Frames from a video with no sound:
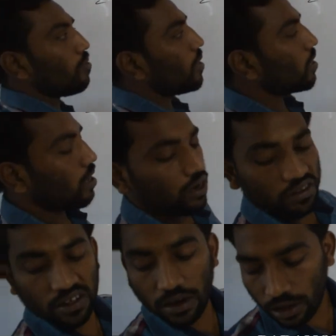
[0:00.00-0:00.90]
given
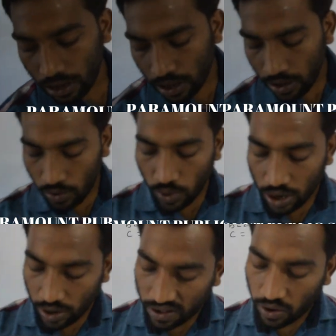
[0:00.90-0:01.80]
condition. What
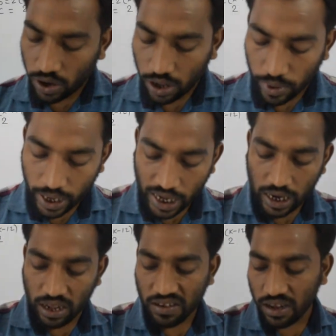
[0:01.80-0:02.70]
was our given
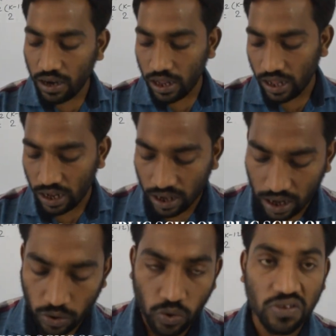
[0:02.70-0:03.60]
condition? That
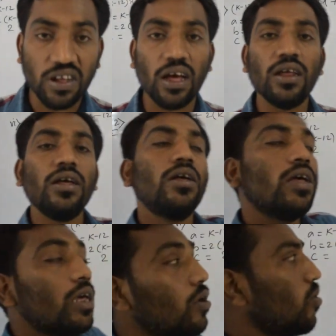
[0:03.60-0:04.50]
the roots are
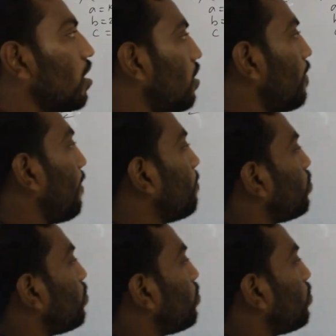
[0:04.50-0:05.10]
equal.